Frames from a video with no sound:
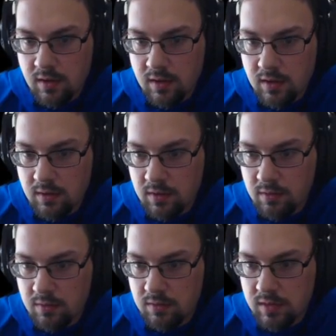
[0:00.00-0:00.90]
Oh, nope,
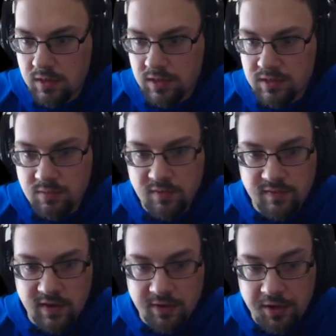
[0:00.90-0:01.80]
I need to move
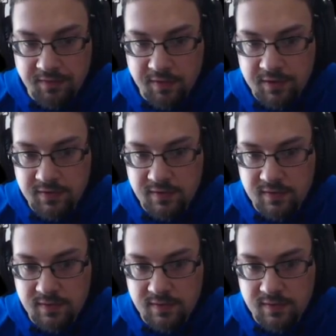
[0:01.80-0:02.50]
Airy first.